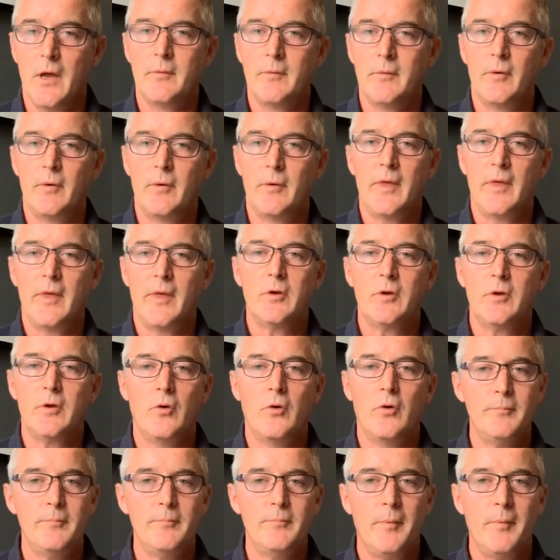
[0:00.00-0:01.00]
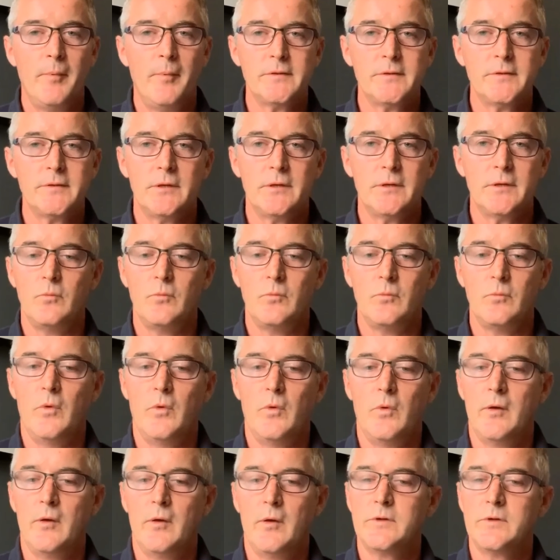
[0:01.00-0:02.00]
but then we go and implement it,
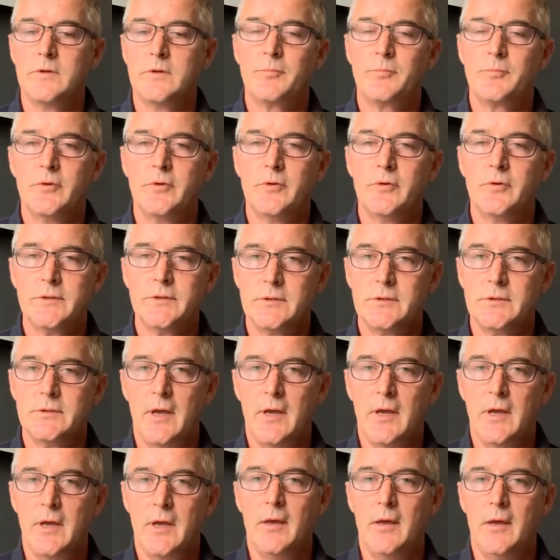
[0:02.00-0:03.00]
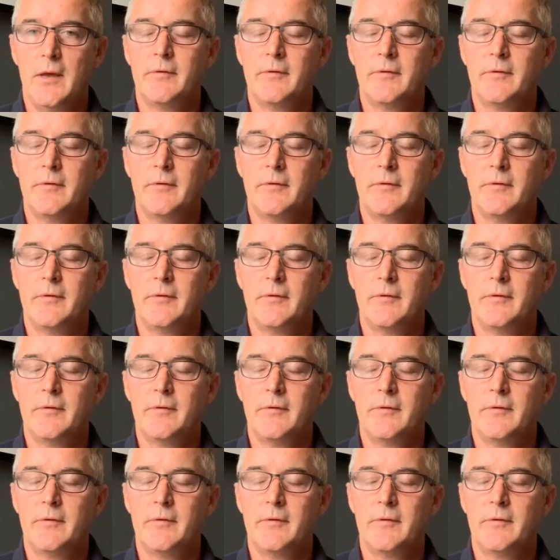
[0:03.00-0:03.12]
we support it, but